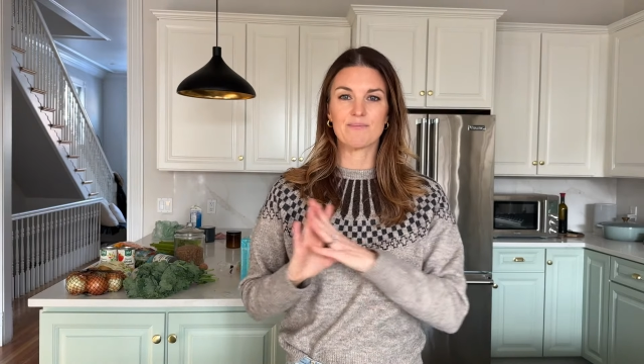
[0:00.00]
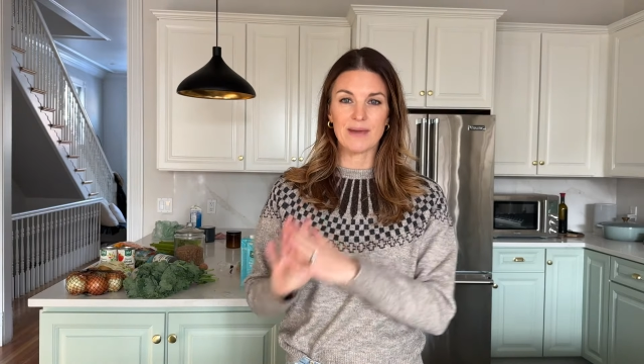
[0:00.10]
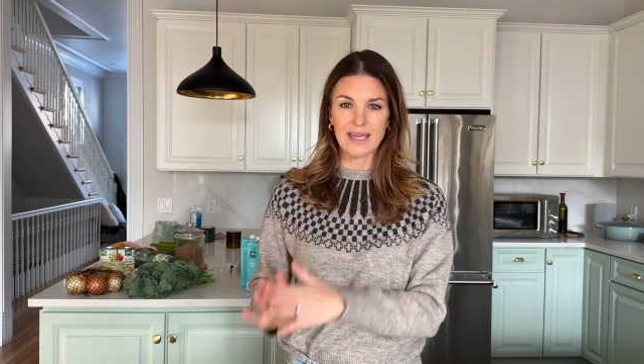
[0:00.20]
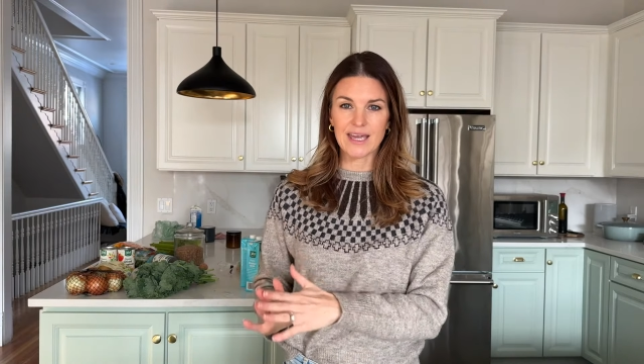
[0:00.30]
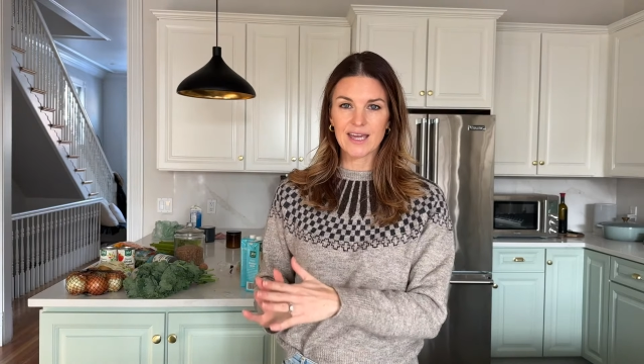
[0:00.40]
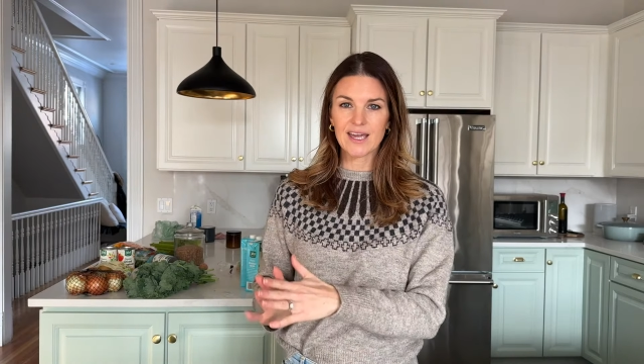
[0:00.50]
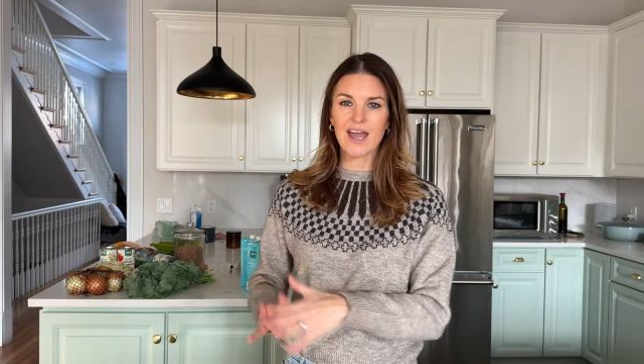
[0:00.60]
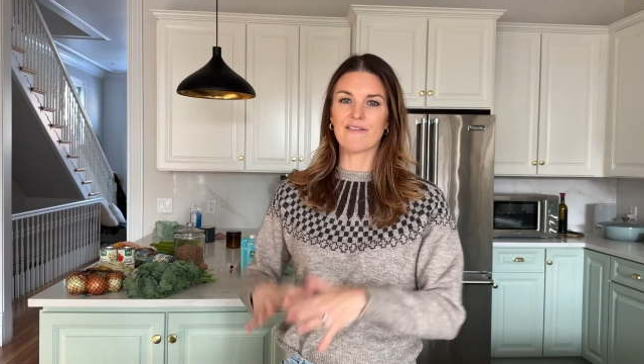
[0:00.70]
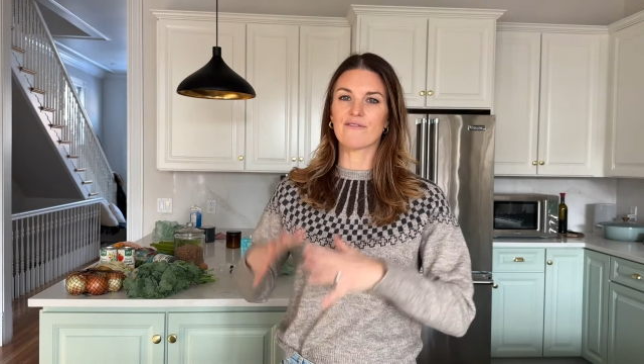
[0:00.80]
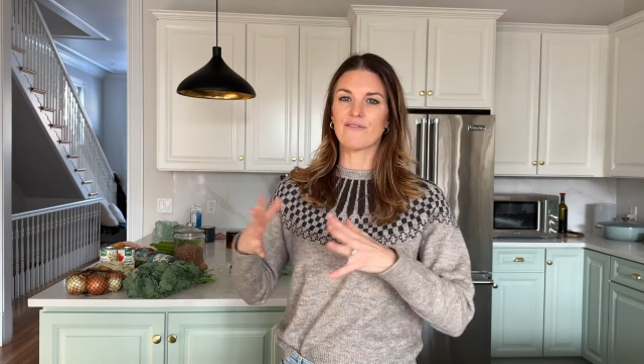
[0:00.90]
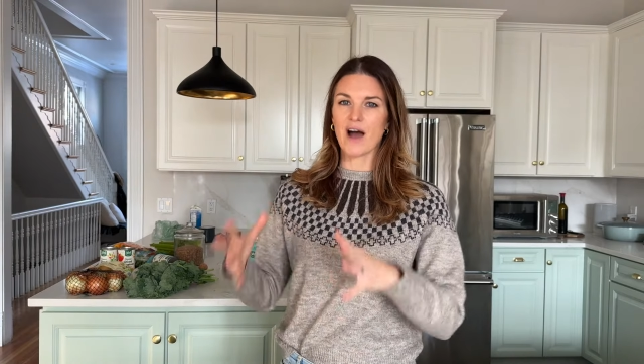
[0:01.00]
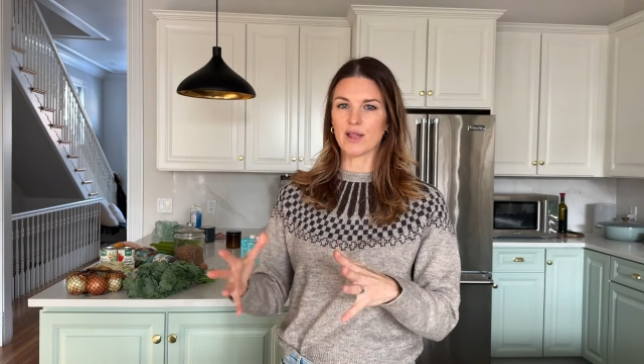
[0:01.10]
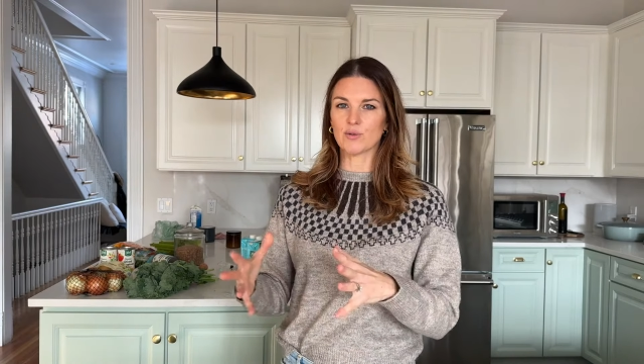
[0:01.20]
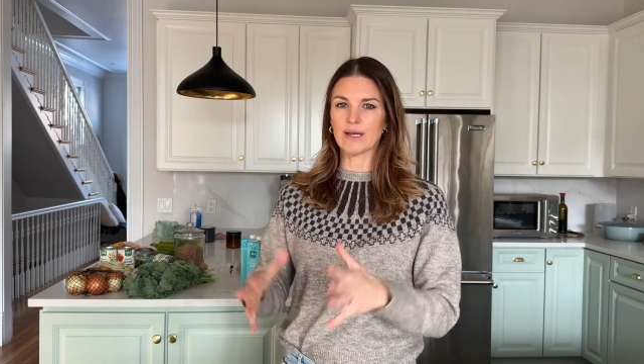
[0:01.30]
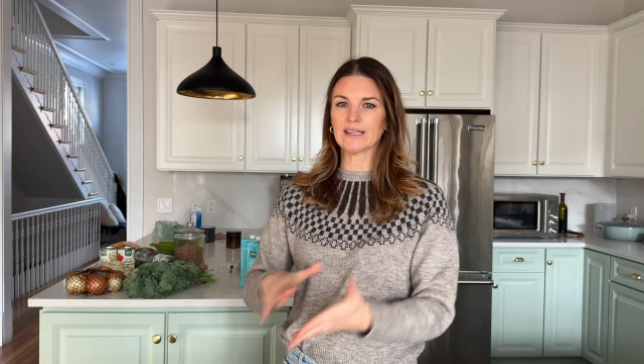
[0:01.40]
baking and
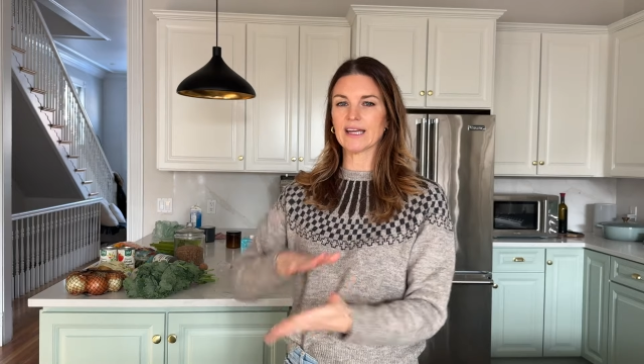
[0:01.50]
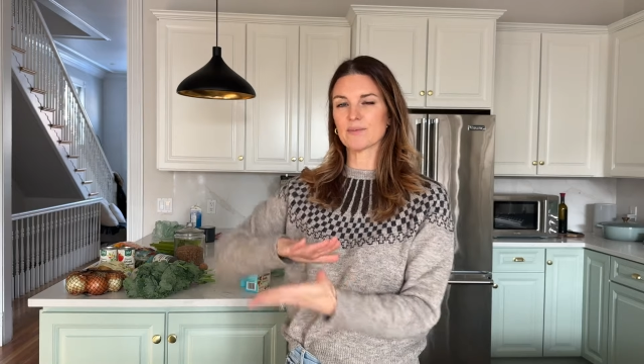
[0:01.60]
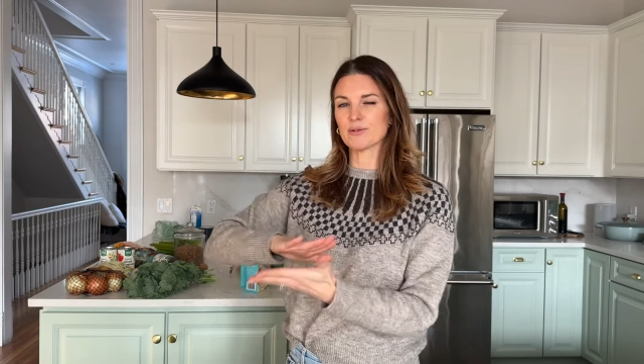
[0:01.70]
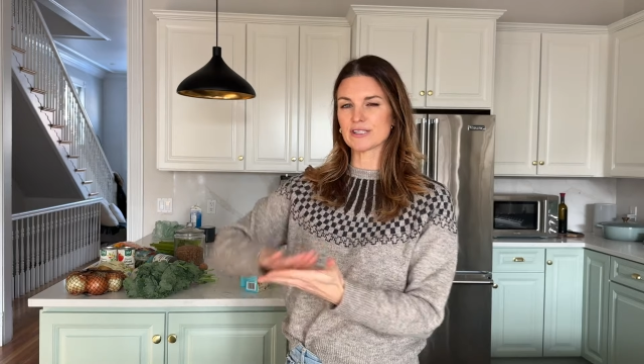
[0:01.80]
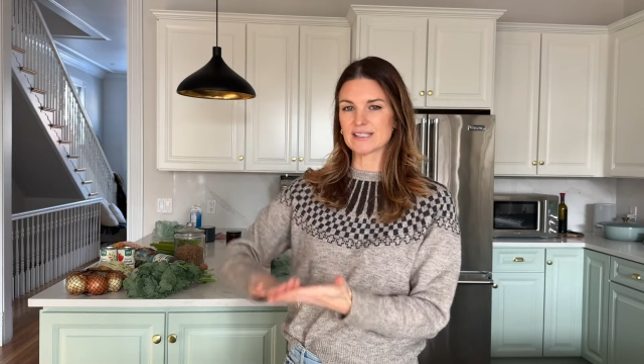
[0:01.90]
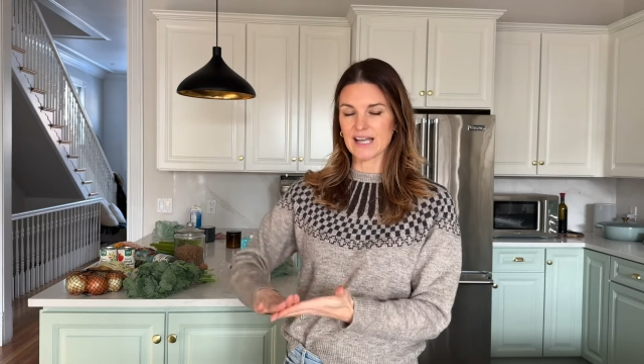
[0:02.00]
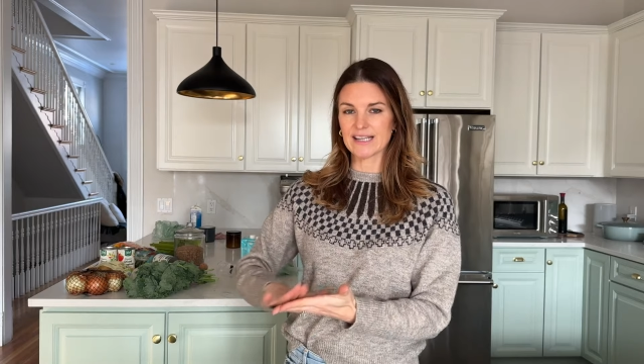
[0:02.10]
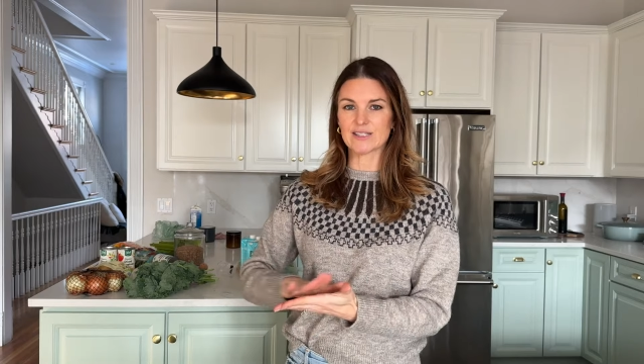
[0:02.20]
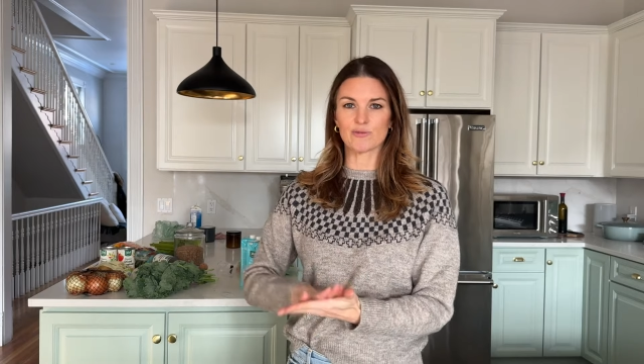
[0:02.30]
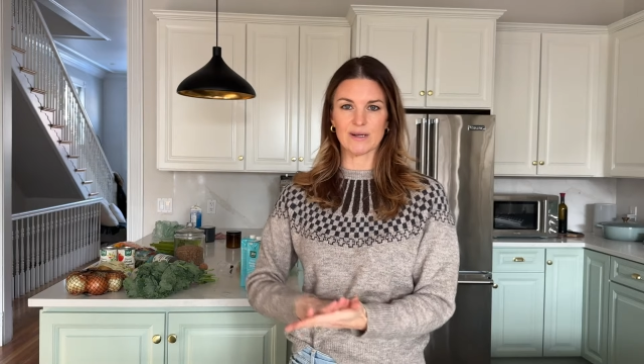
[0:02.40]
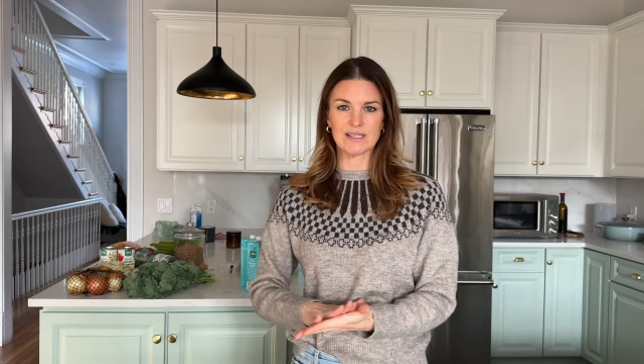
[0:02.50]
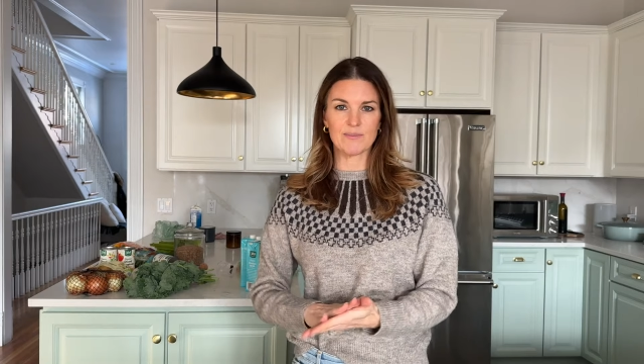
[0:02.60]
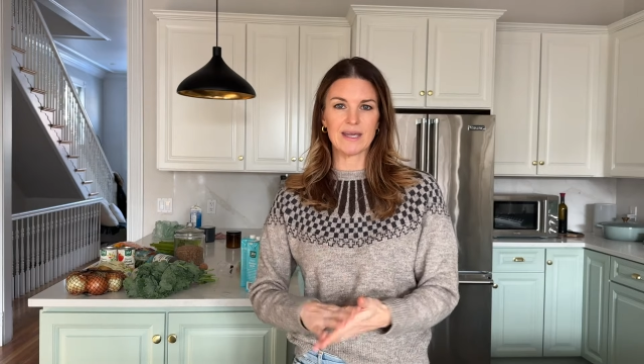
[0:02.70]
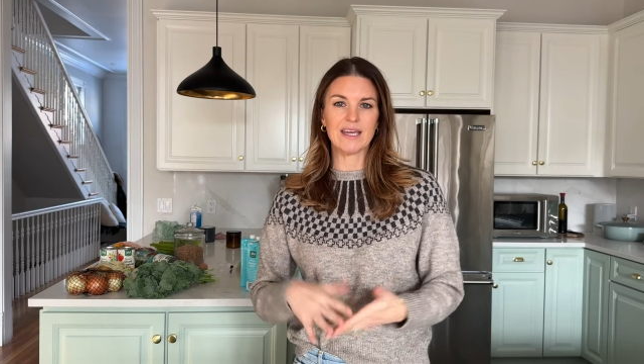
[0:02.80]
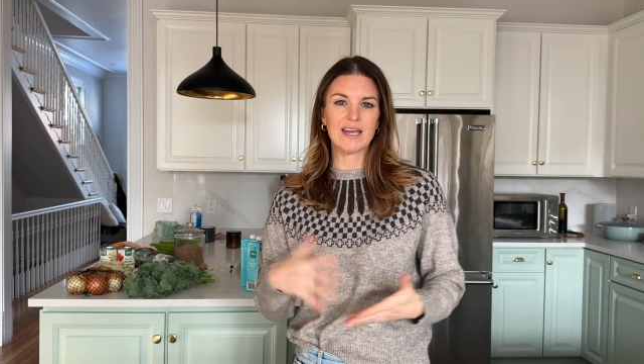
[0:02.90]
following a precise
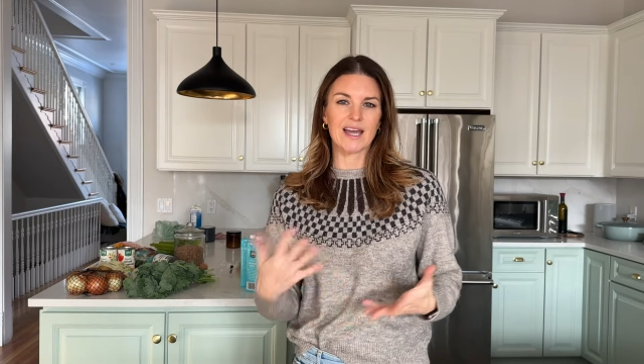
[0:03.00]
recipe.